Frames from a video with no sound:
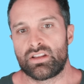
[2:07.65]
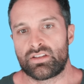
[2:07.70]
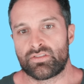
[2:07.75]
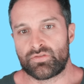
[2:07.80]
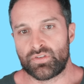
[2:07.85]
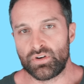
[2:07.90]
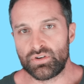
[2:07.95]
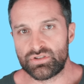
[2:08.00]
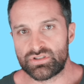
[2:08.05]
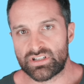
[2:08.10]
The
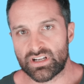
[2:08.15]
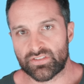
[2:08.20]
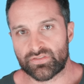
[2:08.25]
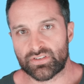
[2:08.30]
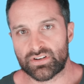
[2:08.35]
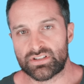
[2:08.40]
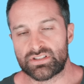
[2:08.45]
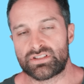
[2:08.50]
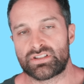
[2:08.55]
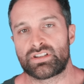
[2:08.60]
first
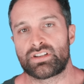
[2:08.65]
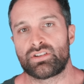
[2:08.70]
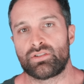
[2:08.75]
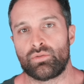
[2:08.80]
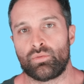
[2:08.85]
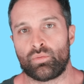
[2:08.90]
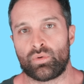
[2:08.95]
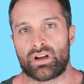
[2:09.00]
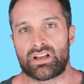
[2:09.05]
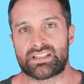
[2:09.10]
difference
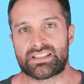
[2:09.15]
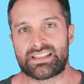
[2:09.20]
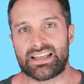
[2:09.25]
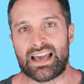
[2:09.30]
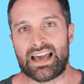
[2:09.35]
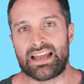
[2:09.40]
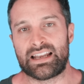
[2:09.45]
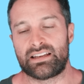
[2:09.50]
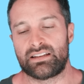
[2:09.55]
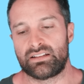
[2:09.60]
was
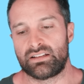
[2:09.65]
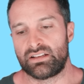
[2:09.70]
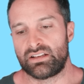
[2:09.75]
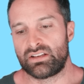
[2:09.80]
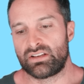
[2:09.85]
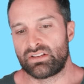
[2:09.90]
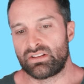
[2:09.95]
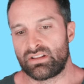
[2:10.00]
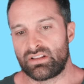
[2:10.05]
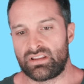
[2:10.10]
that
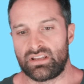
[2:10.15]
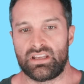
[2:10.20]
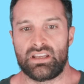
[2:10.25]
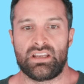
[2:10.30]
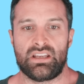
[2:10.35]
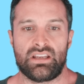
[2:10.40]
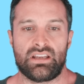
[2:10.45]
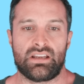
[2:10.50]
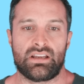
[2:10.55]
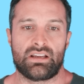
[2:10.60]

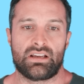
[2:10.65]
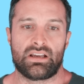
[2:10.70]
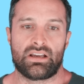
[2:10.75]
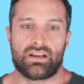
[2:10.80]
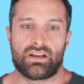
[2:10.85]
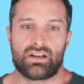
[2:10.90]
the